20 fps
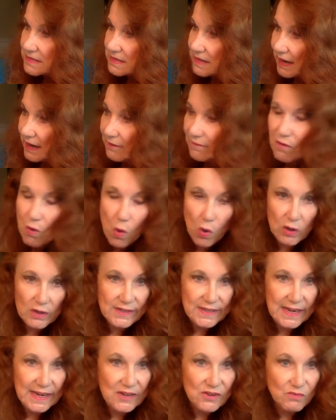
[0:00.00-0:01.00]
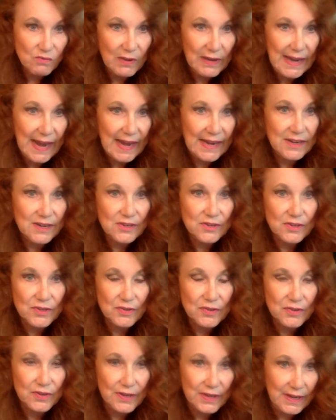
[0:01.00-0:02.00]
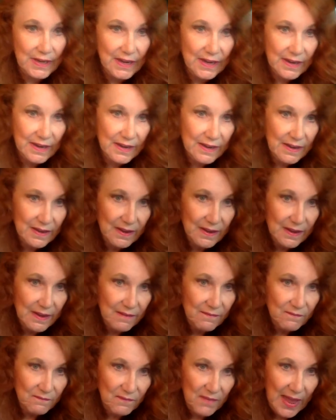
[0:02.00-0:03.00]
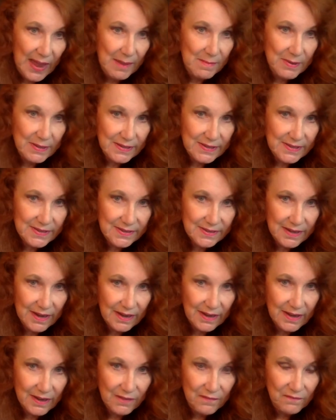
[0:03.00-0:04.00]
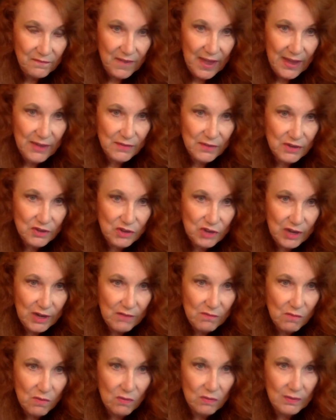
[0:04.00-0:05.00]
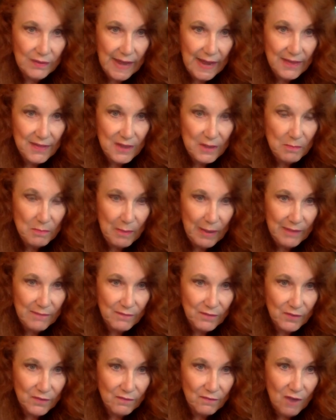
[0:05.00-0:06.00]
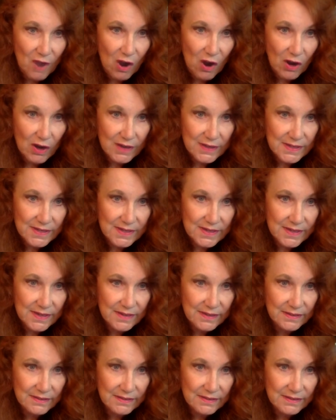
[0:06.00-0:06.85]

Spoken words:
And of course, he's related to the famous Confederate general Nathan Bedford Forrest.